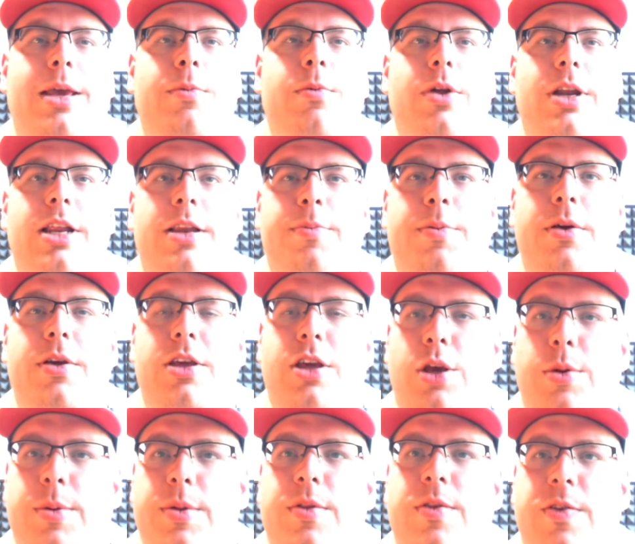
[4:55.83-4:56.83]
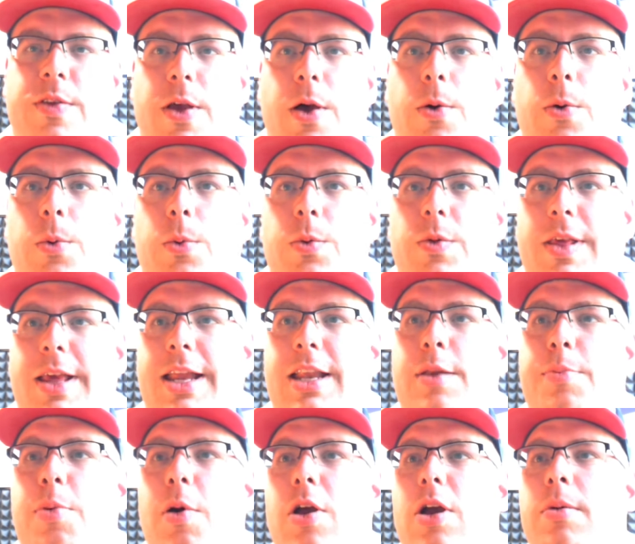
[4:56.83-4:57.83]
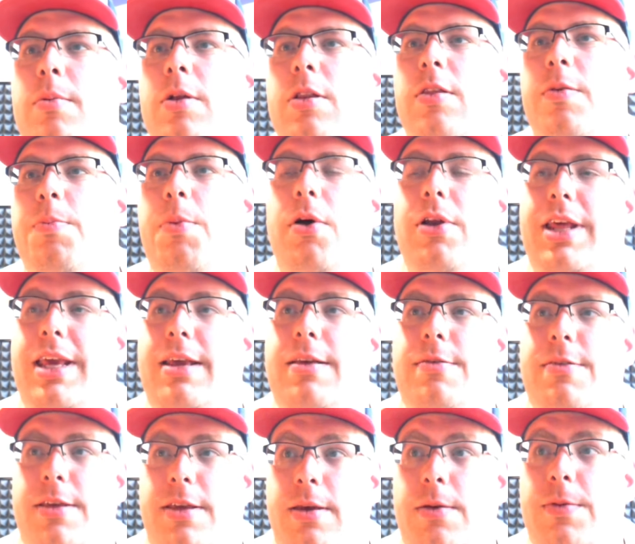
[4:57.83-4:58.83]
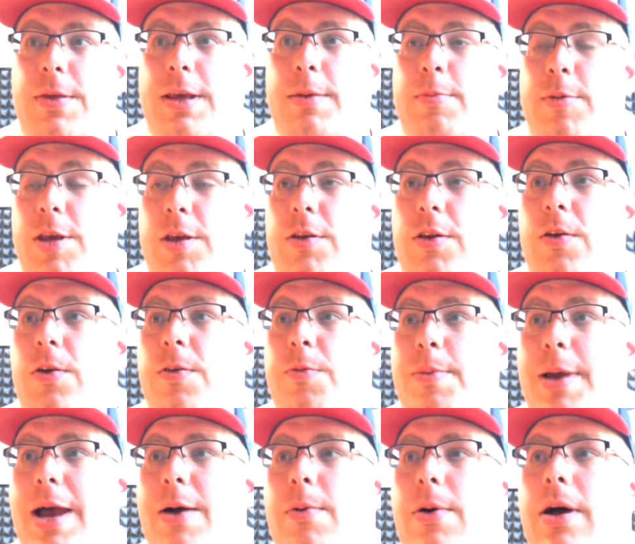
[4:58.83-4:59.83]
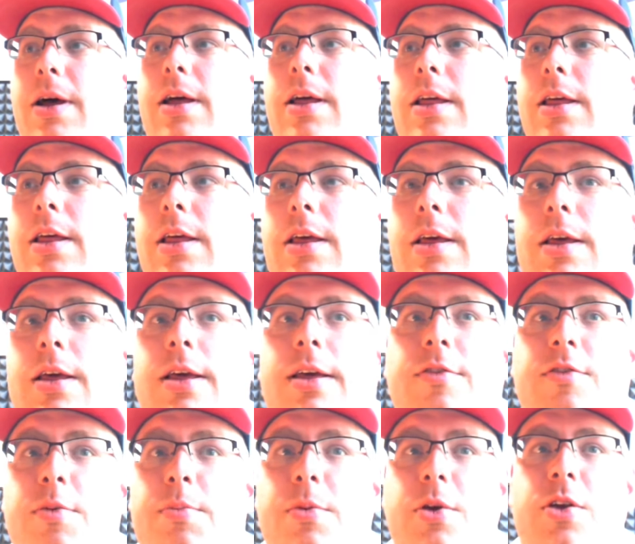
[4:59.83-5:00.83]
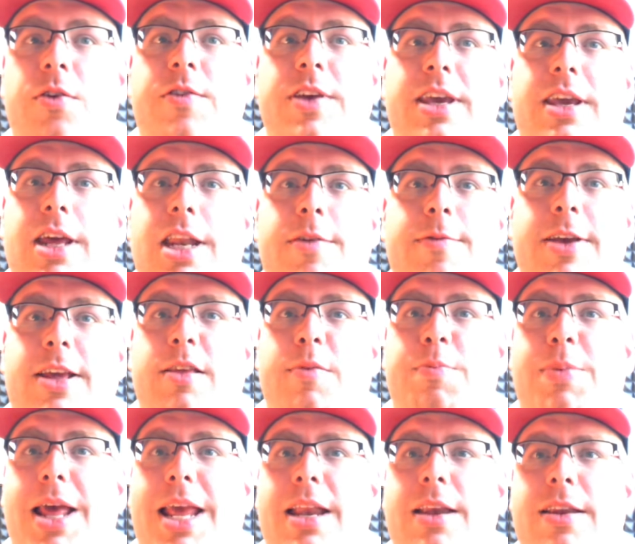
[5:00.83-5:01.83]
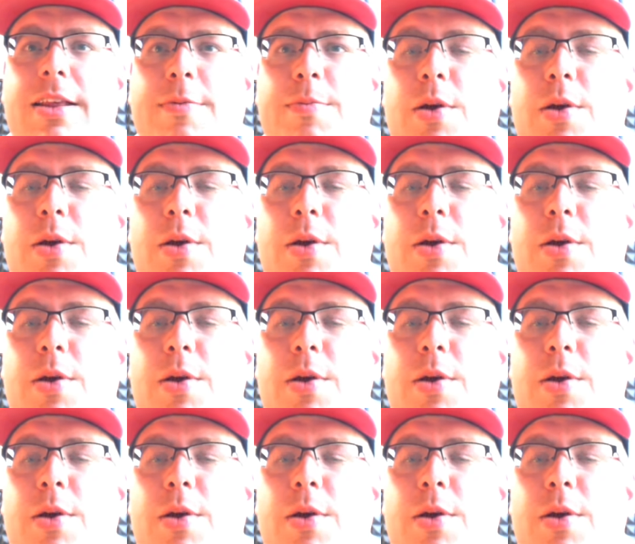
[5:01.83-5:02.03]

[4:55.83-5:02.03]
wanted to put human souls into Pokemon's bodies using Mewtwo's power. The movie could have explained his